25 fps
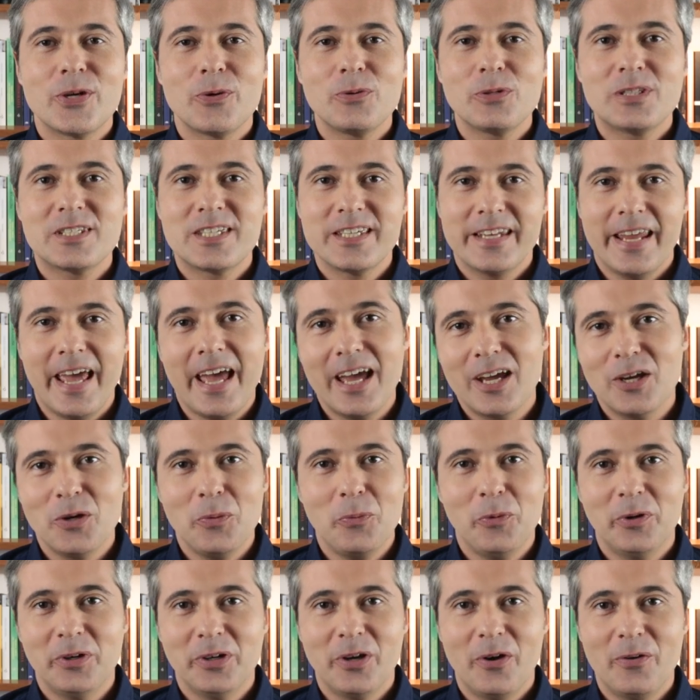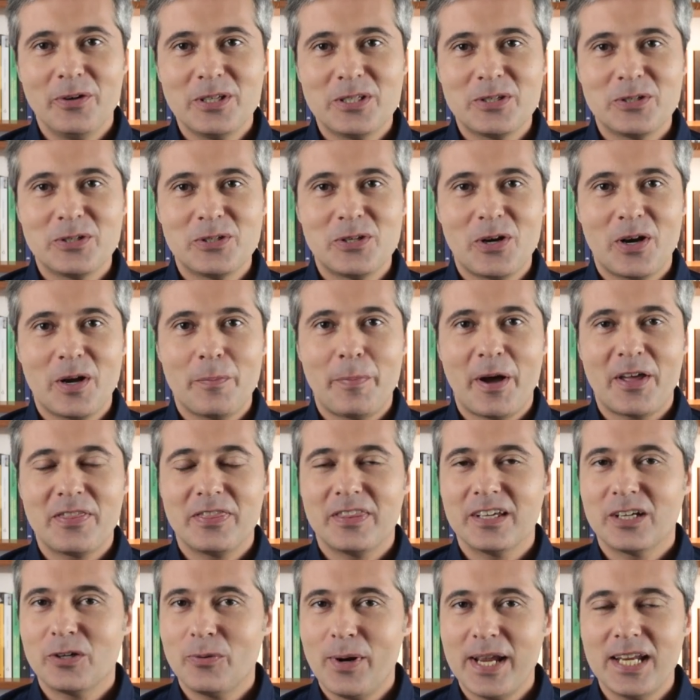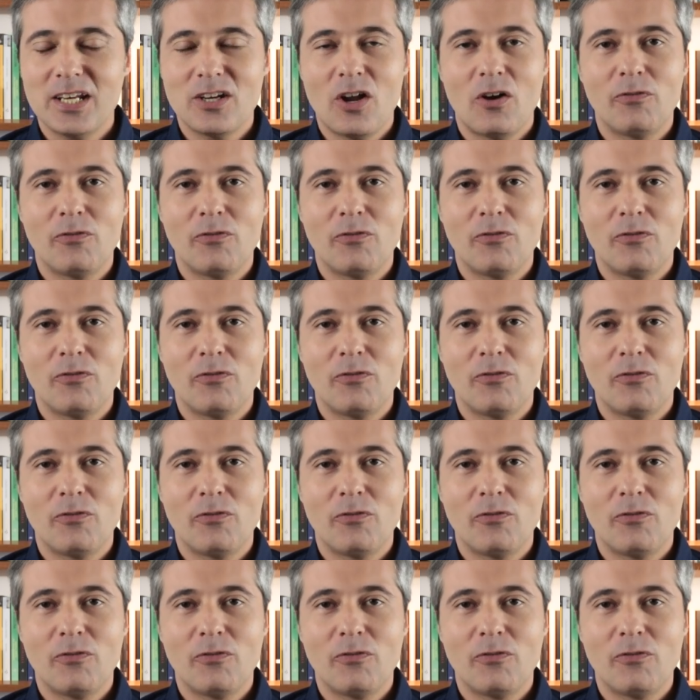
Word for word: So today we're going to talk about the great